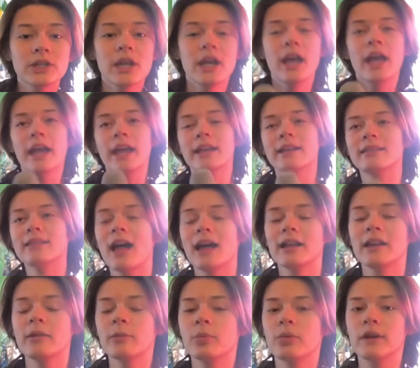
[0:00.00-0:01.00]
is not in
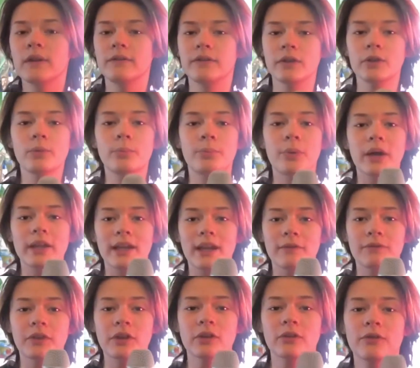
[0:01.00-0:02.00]
the preview, but if
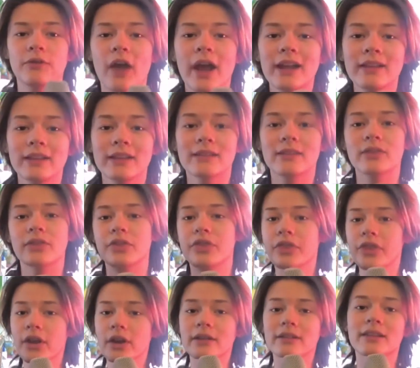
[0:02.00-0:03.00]
there's violence,
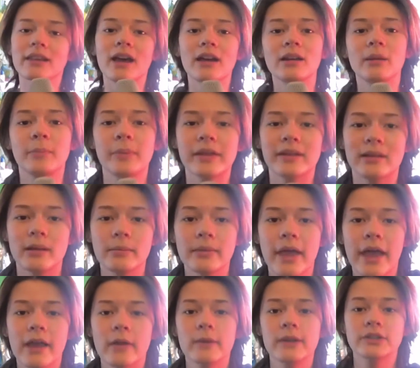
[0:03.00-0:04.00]
there's gonna be some
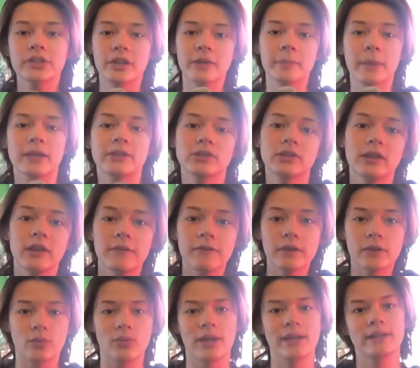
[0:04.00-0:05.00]
language, especially if it's
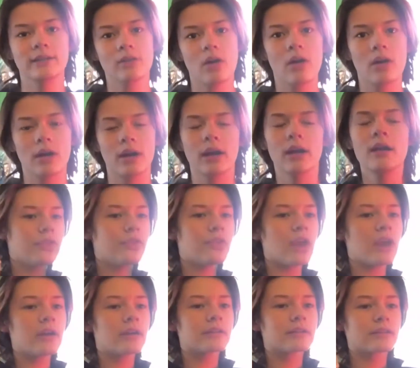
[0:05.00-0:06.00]
rated R.
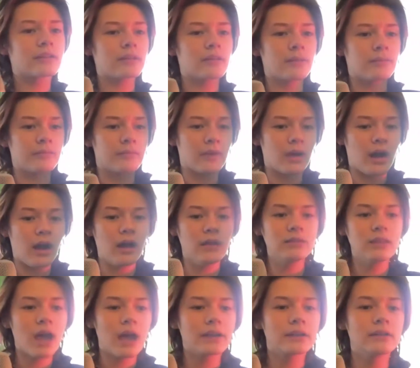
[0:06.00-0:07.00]
There's a
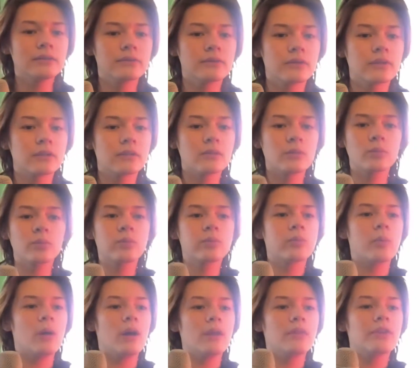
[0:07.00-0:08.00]
lot of
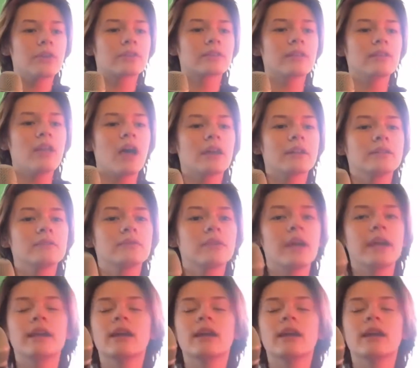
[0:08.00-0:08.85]
like